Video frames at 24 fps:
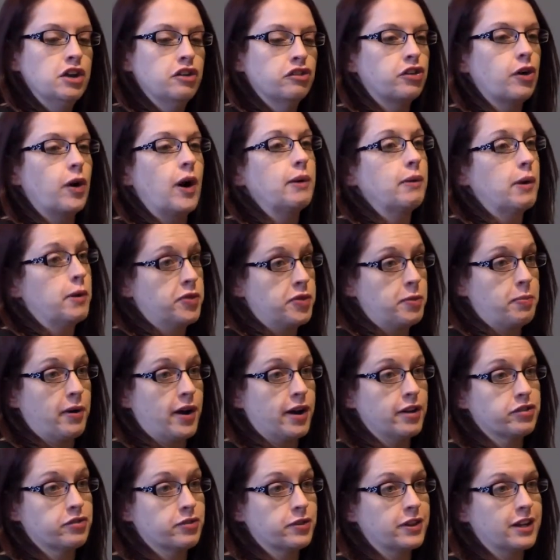So I wrote the
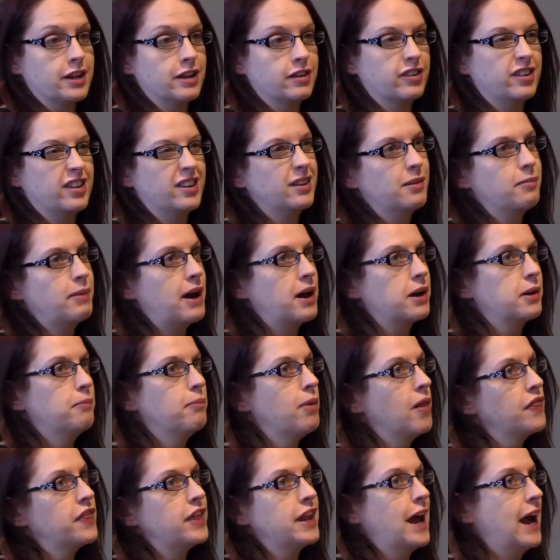press release, and about a
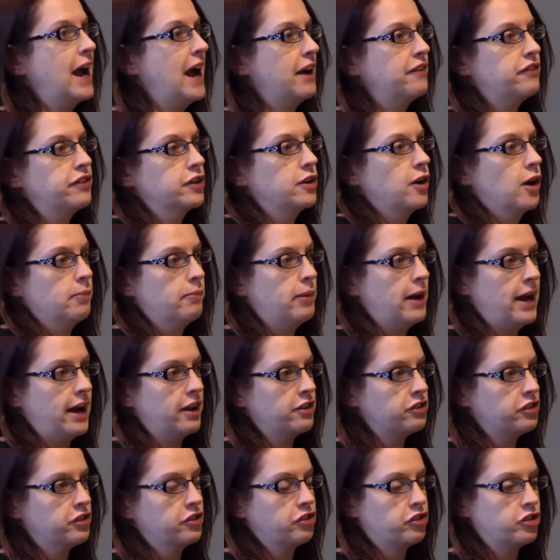month and a half had gone
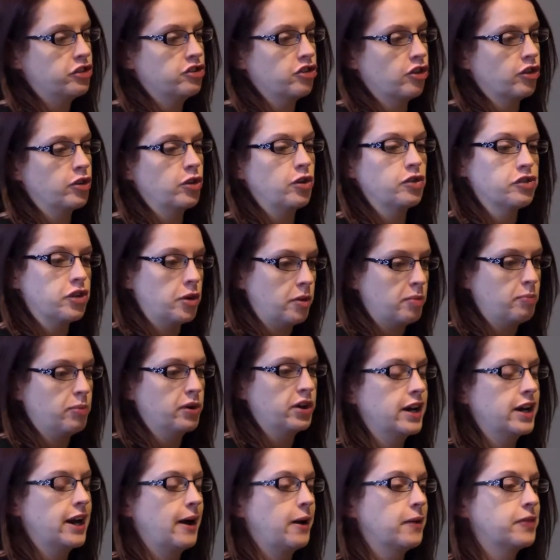past since the journal, and so we
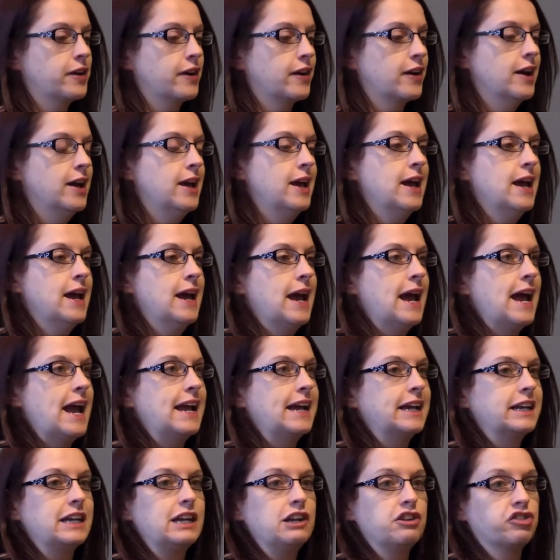it out there.
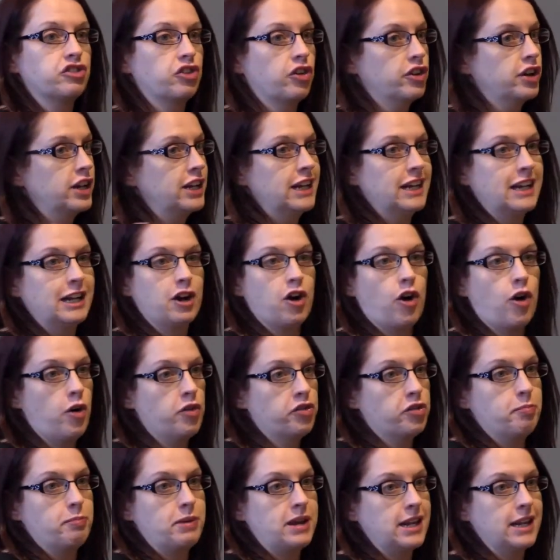And he started getting
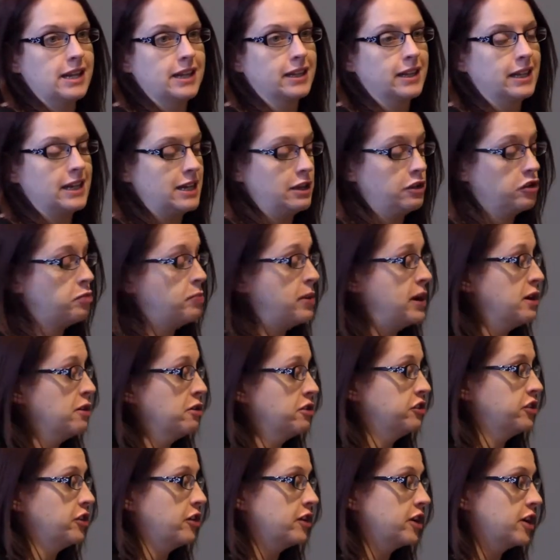calls immediately. His
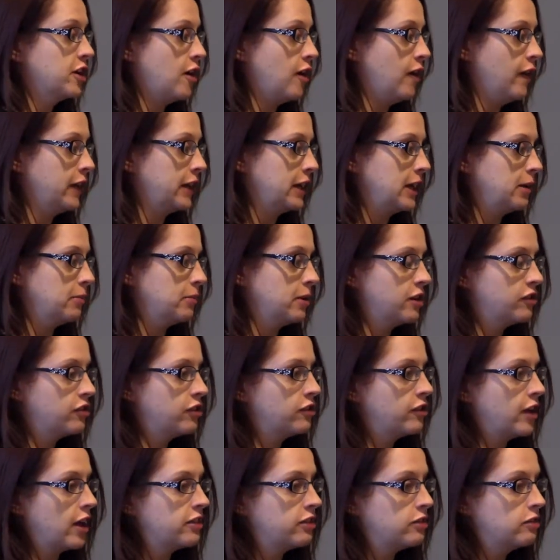peers started calling him, and he
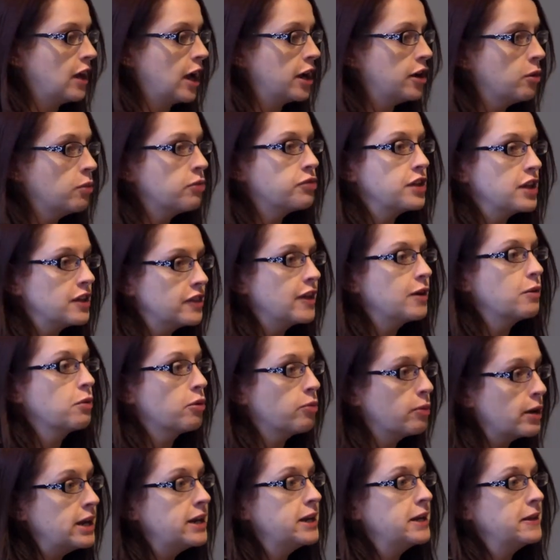says, I don't think they
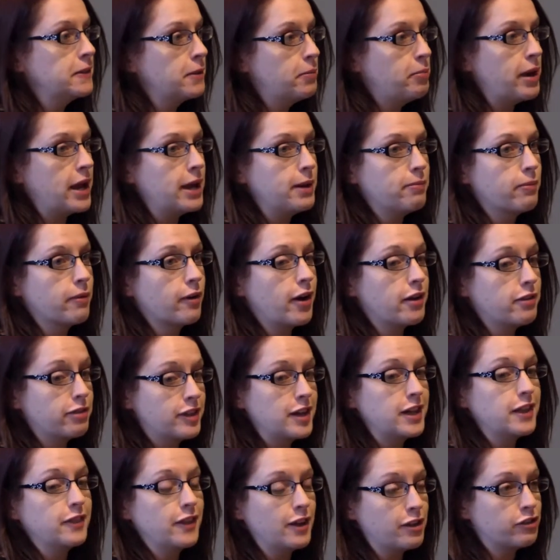were reading the paper. I
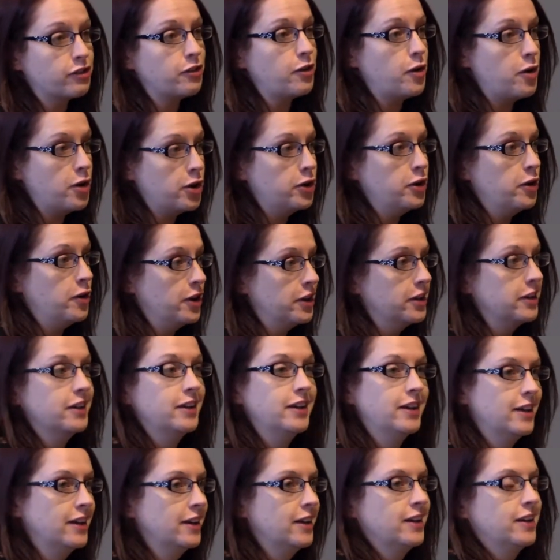think they saw it on,
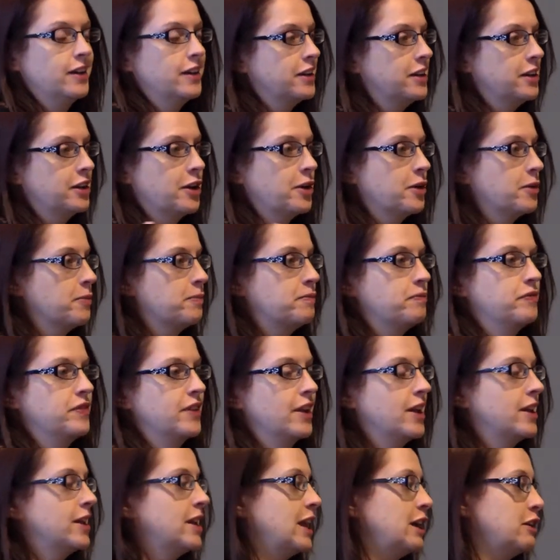
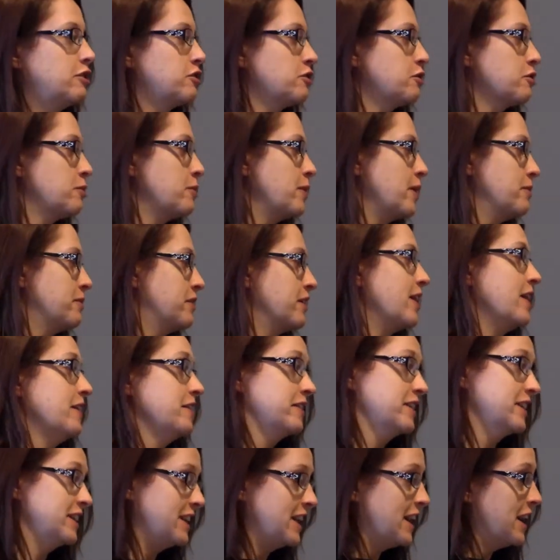Nature's website. I
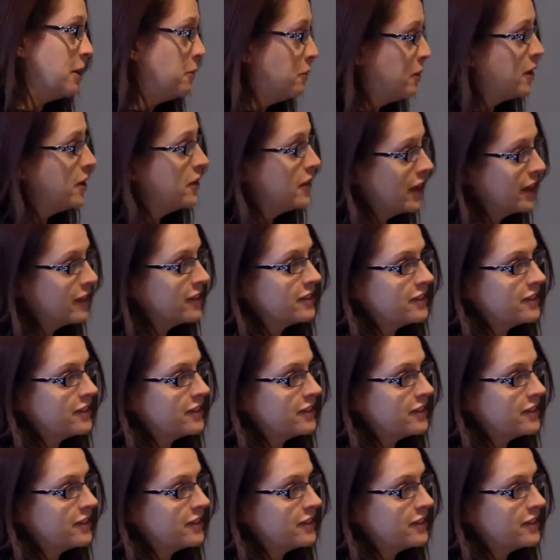was like, yeah, well,